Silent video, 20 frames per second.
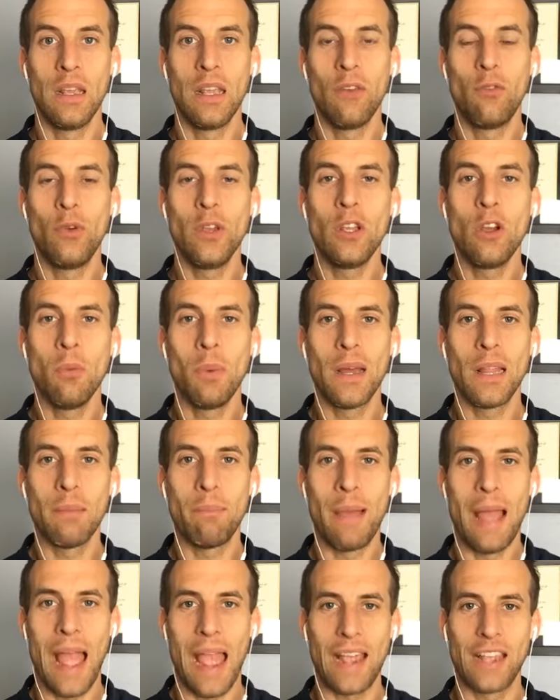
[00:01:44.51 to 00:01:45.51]
If we go by the
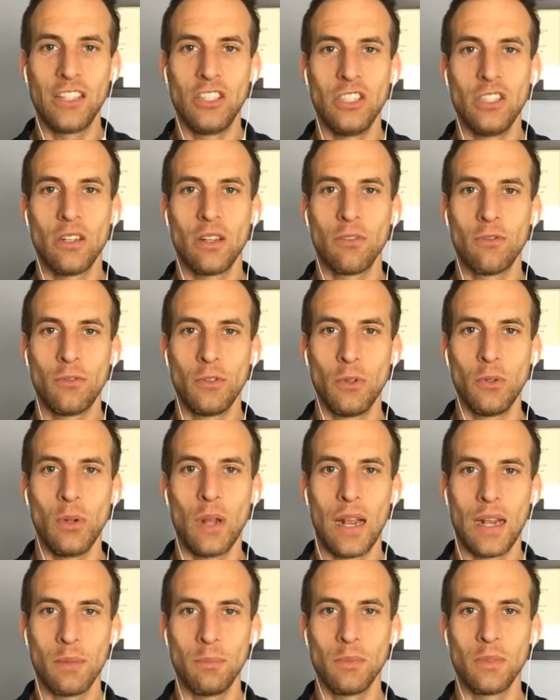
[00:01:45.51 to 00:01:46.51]
packaging on food
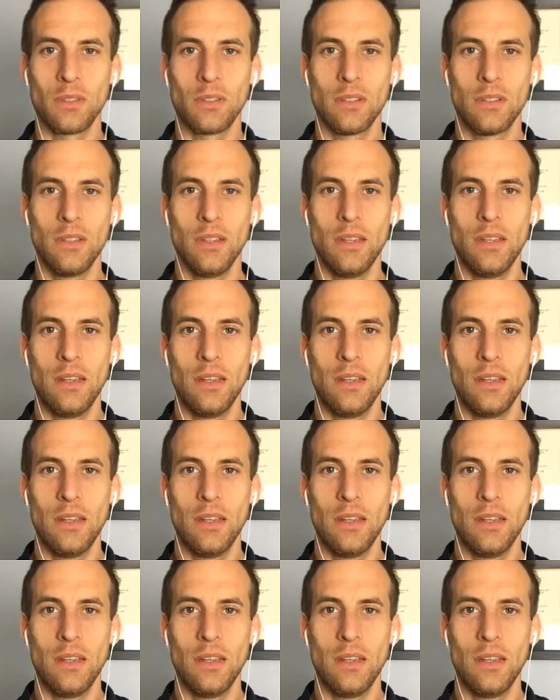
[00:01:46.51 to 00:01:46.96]
items,